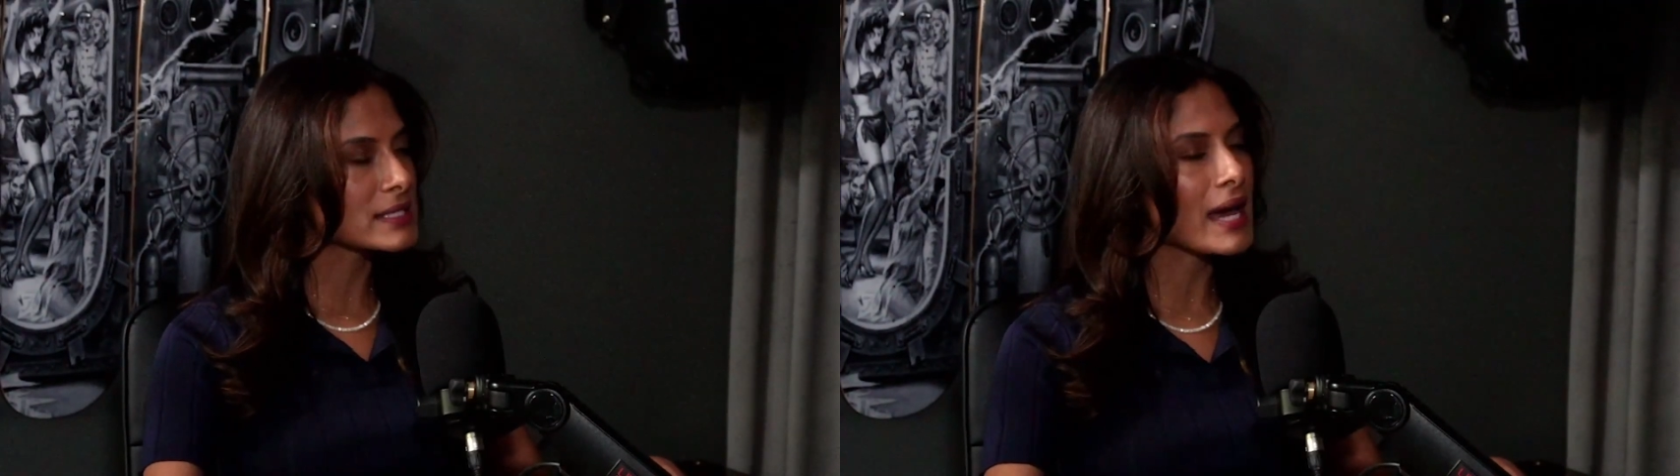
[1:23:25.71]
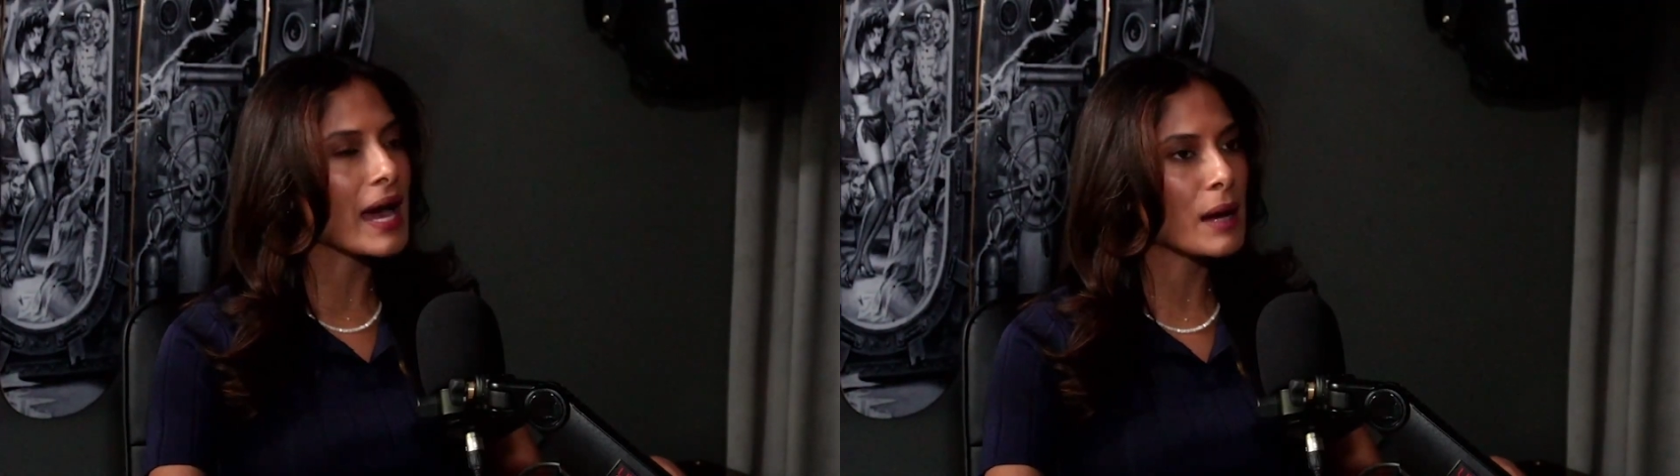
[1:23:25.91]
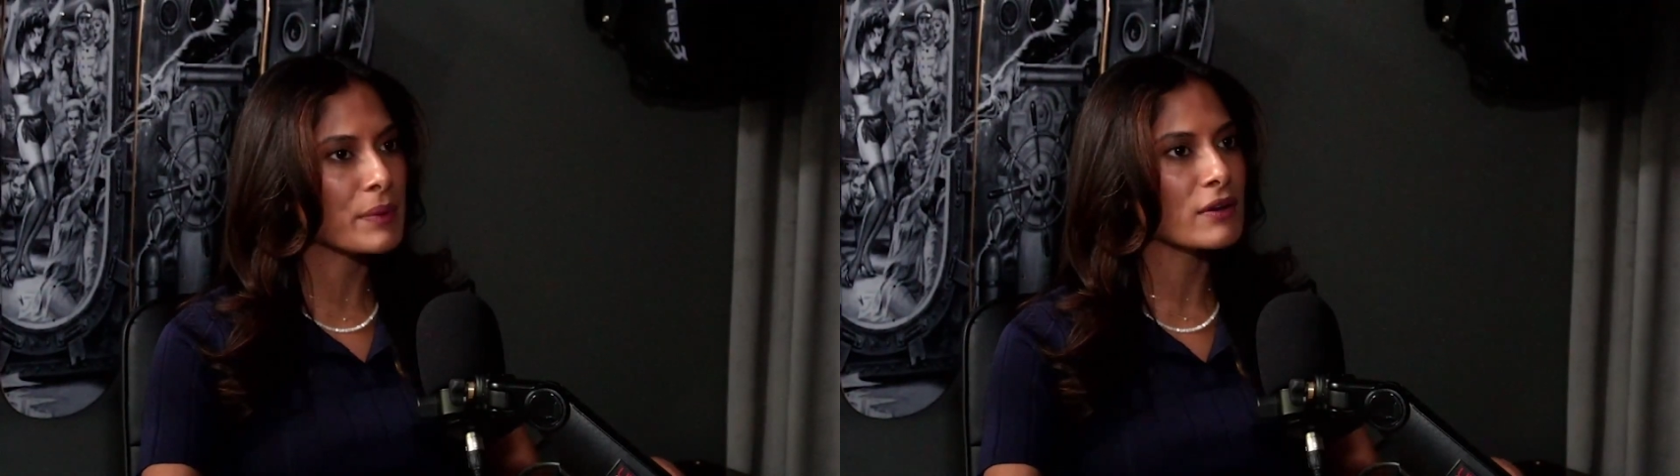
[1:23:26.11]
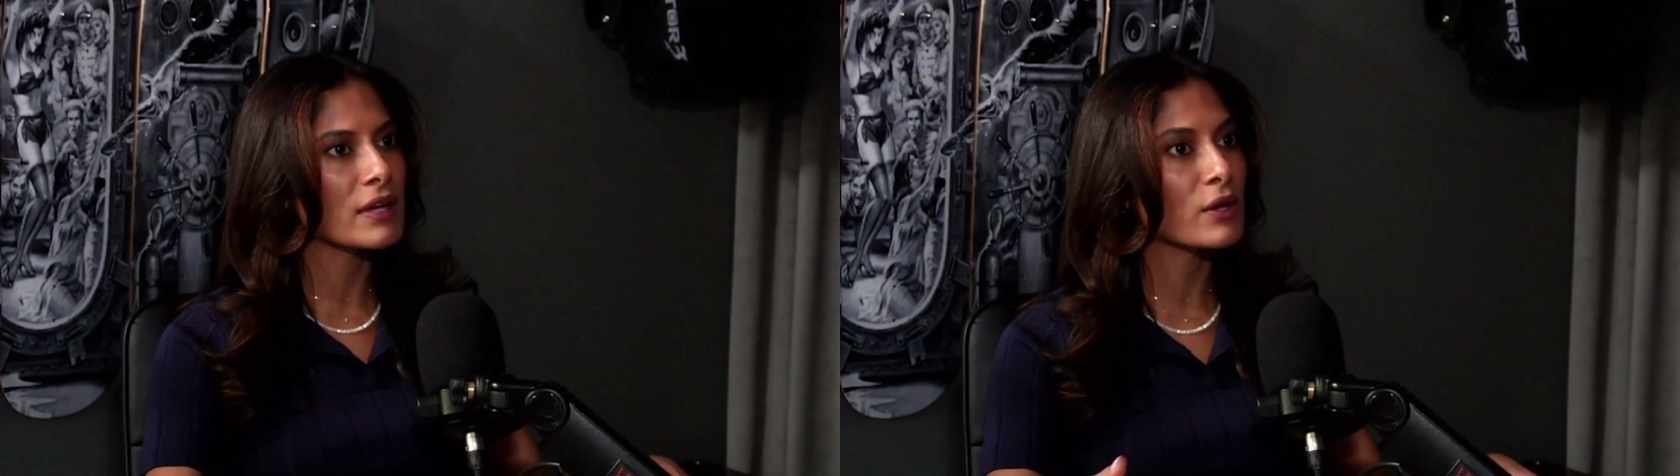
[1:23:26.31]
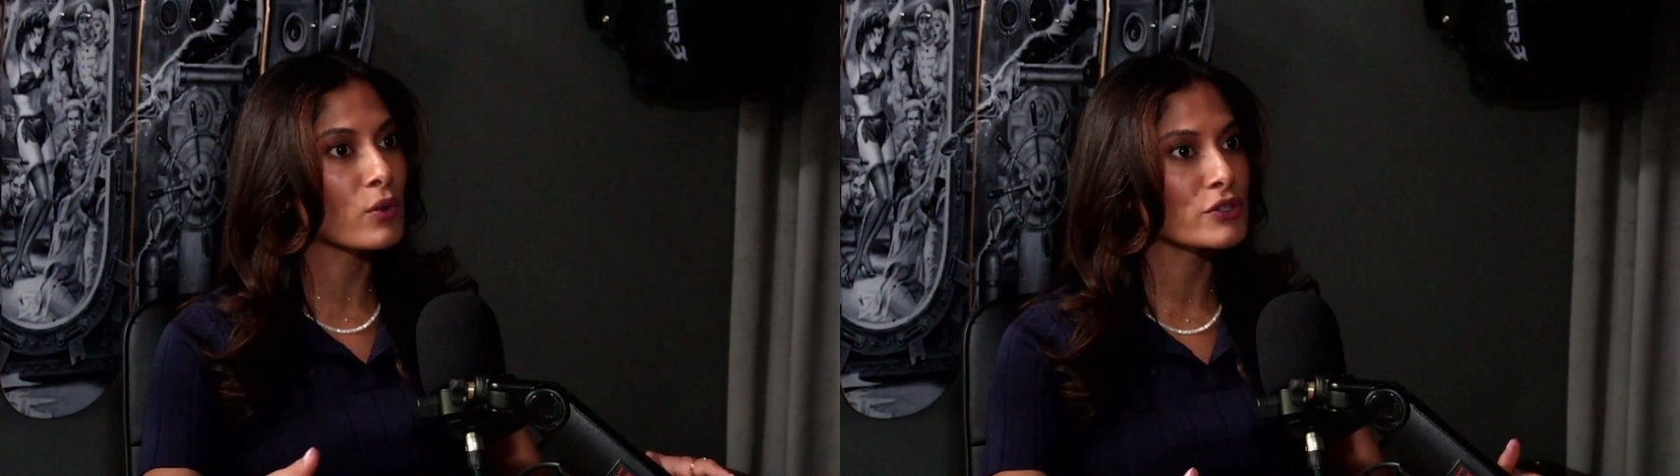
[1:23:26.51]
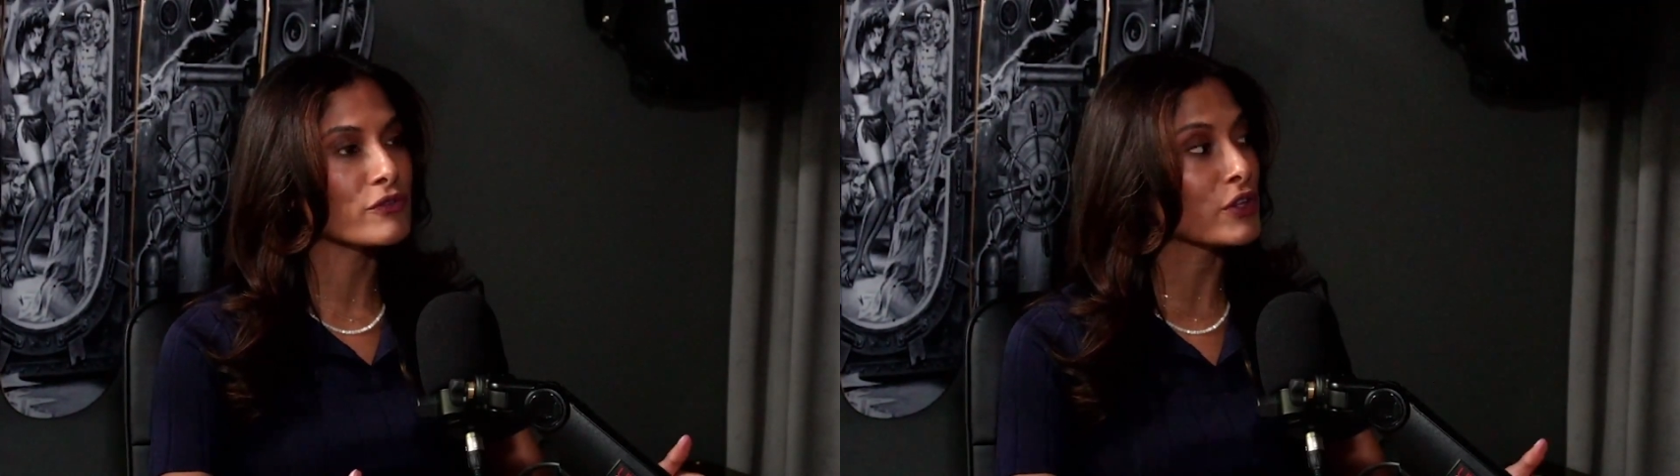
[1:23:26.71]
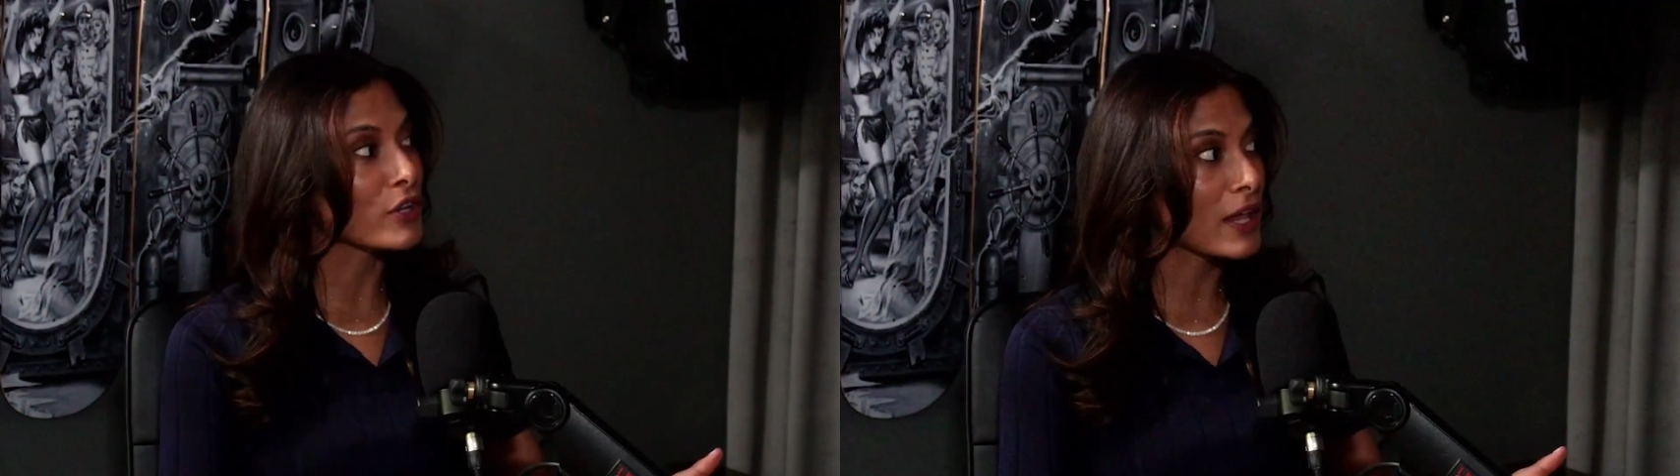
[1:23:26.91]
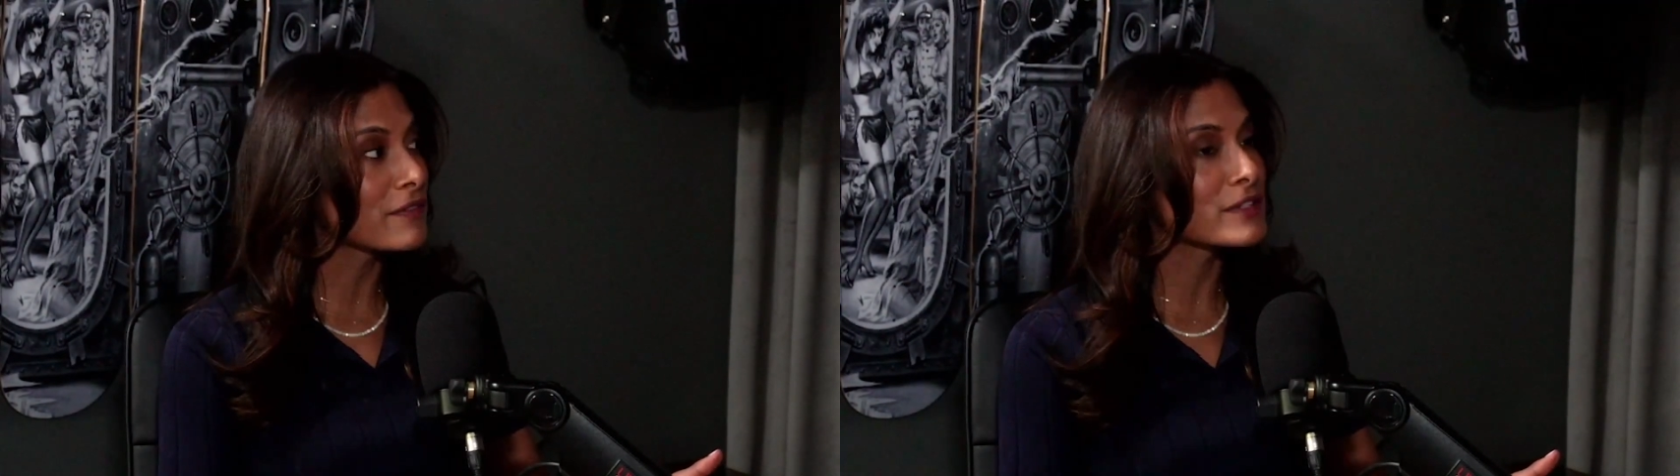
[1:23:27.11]
to happen in order for
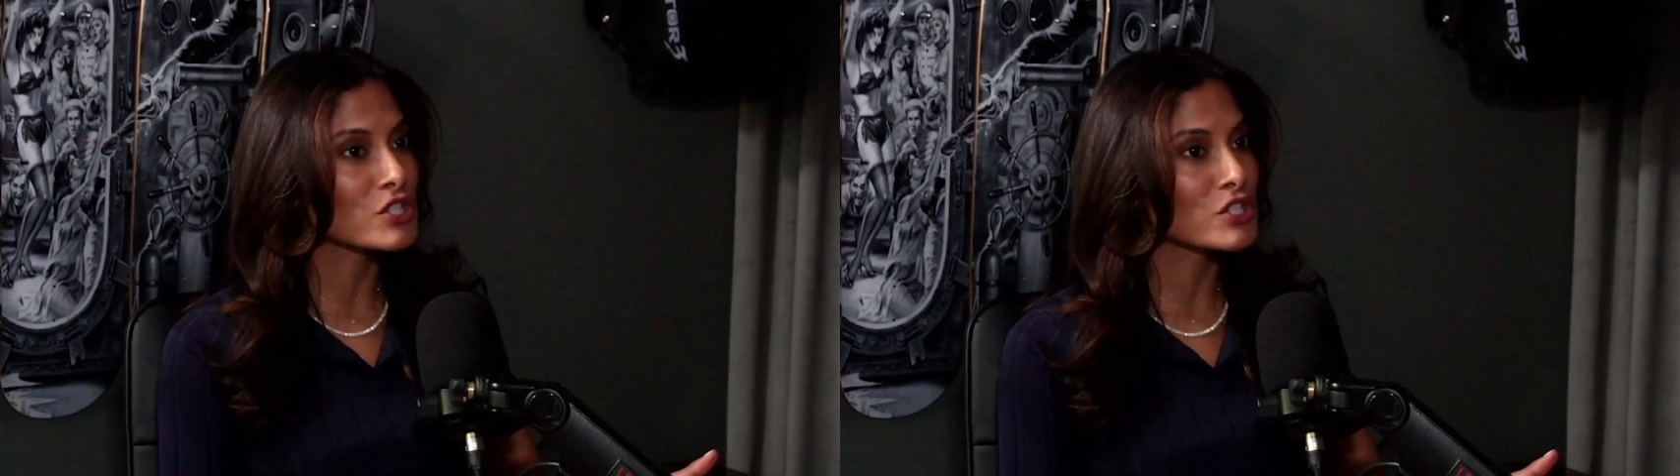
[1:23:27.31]
their life to change.